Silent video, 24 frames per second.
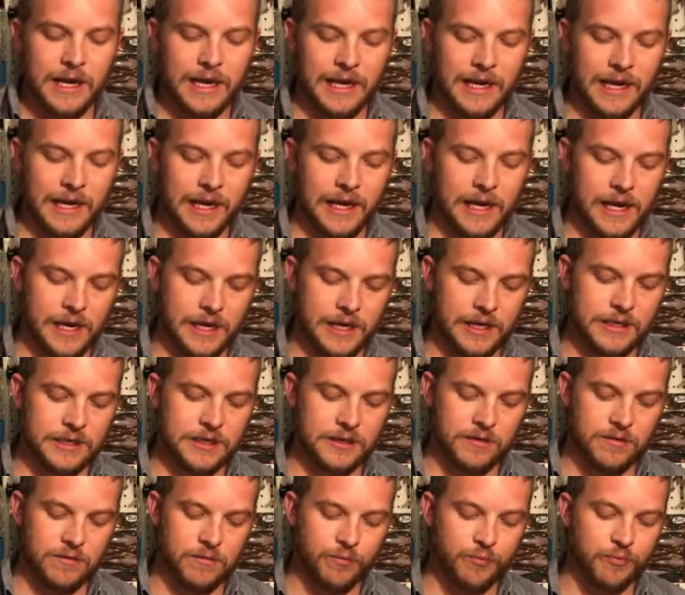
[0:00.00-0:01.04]
is
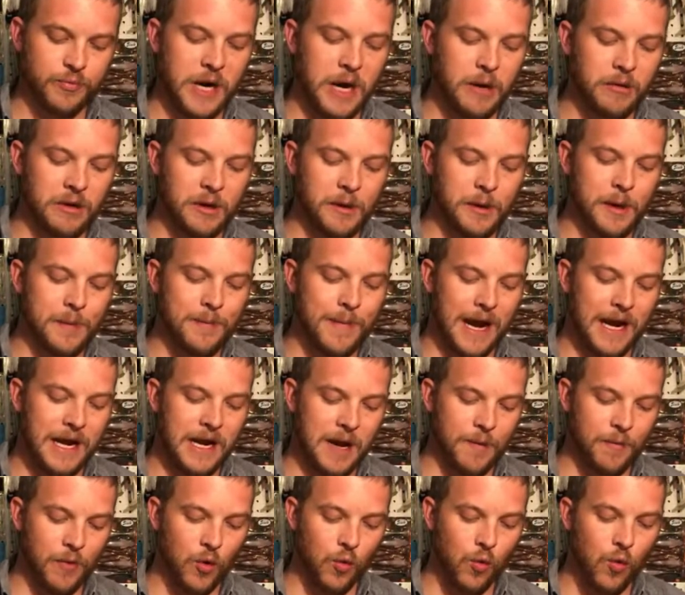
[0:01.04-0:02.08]
probably my
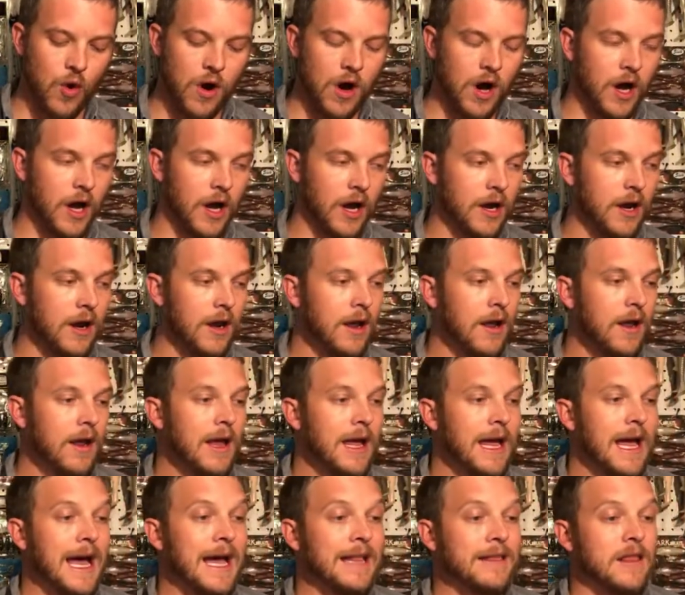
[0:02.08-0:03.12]
number one
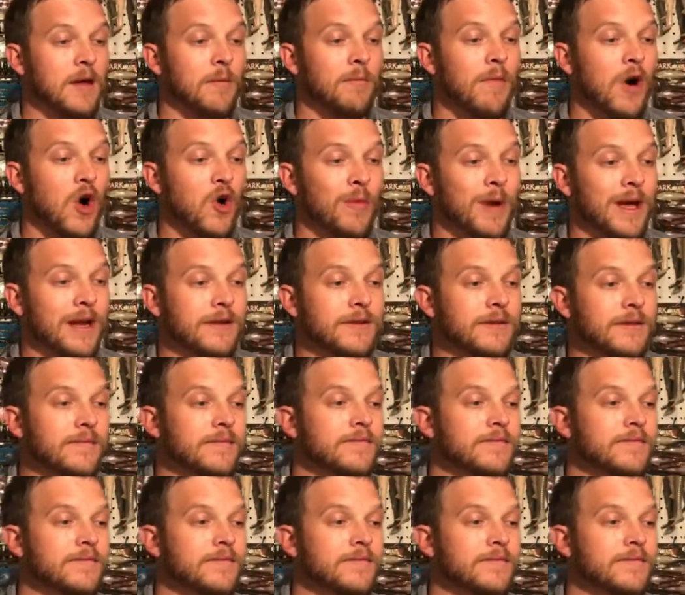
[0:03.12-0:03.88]
at the moment.